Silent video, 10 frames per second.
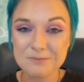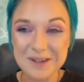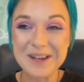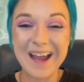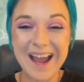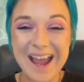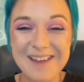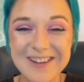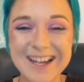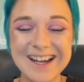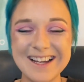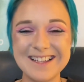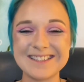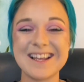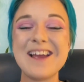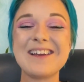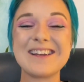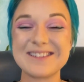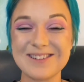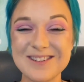Okay.
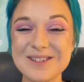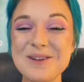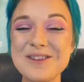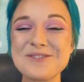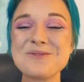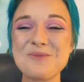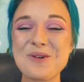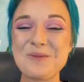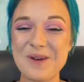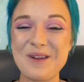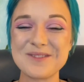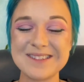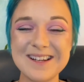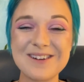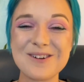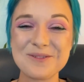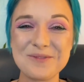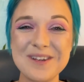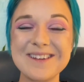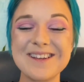because there's a point where we have to stand our
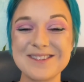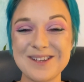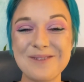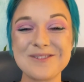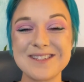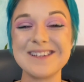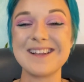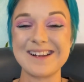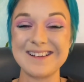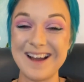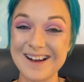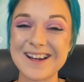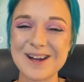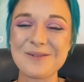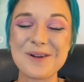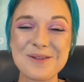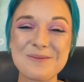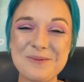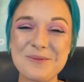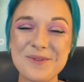divinity and sovereignty and like not care what other
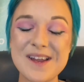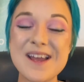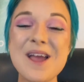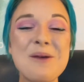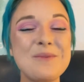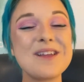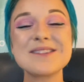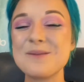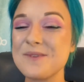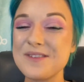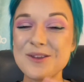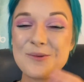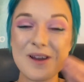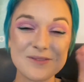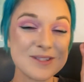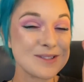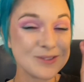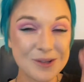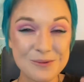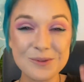people think, but that's something that you have to
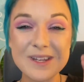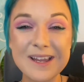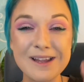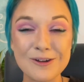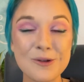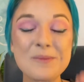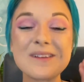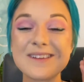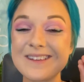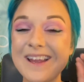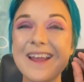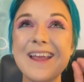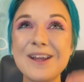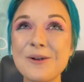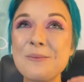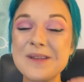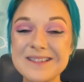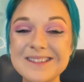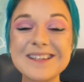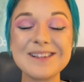slowly,
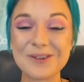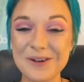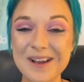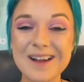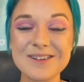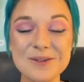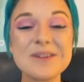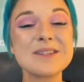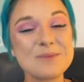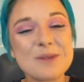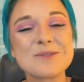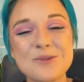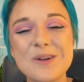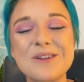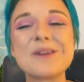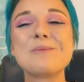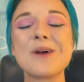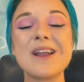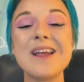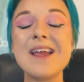incrementally learn how to do, and sometimes quickly.
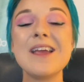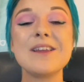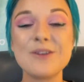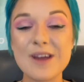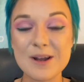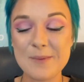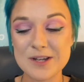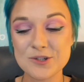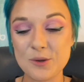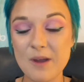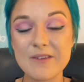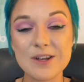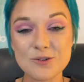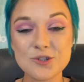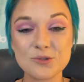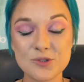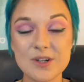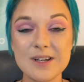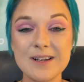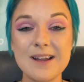But you got to imagine you have inner
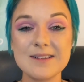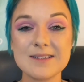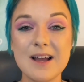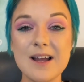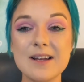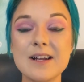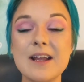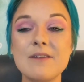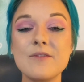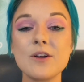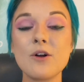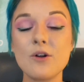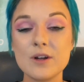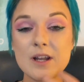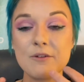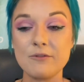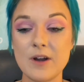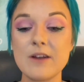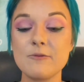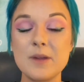children inside, and if they're already
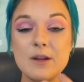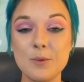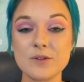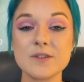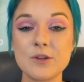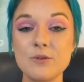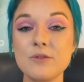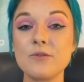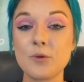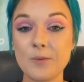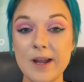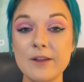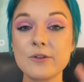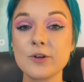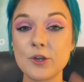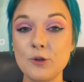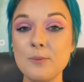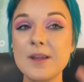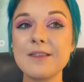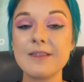afraid of being persecuted for regular
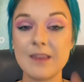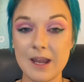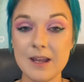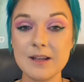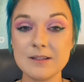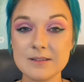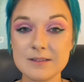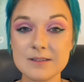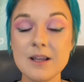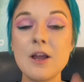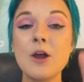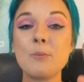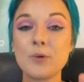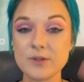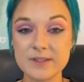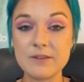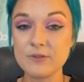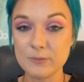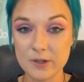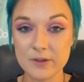human things,
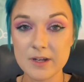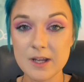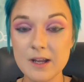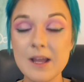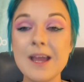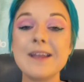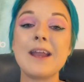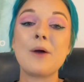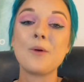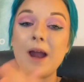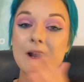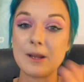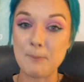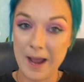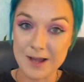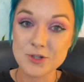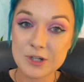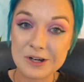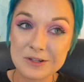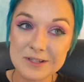perceivability, now we're adding
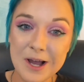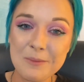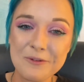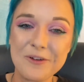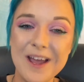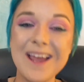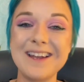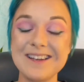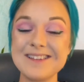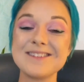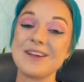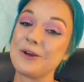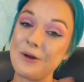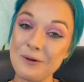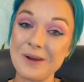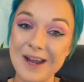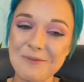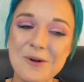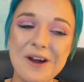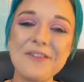magic on top of it. It's like,
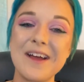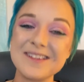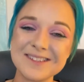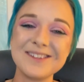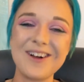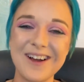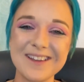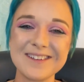okay, well, that's a lot.